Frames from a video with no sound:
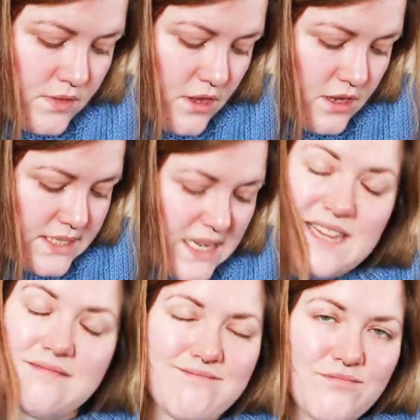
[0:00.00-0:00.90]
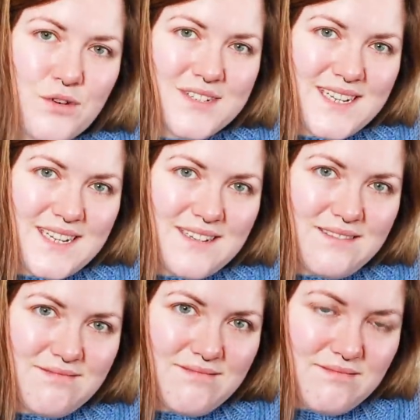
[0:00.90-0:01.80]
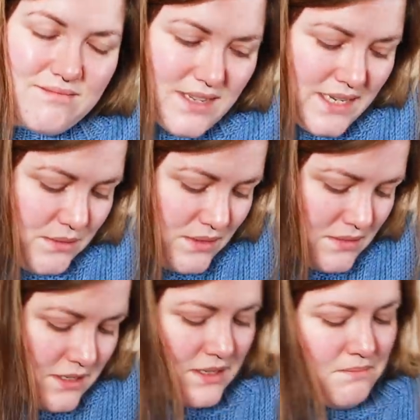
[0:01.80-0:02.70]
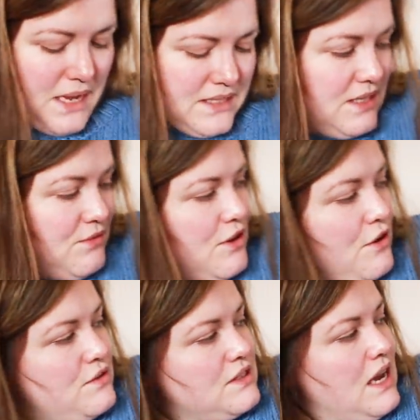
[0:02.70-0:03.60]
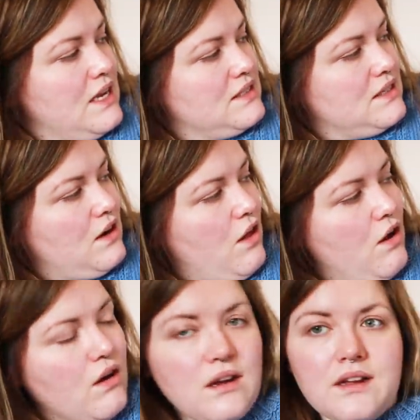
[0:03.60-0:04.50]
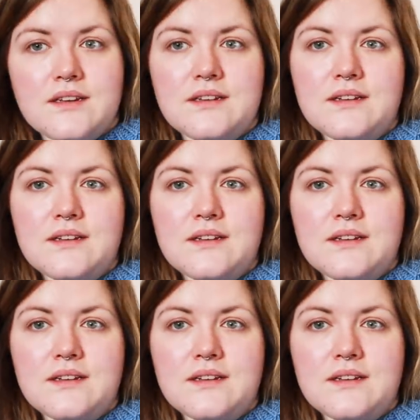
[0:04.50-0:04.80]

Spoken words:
13, 14. And it was massive and oversized and long.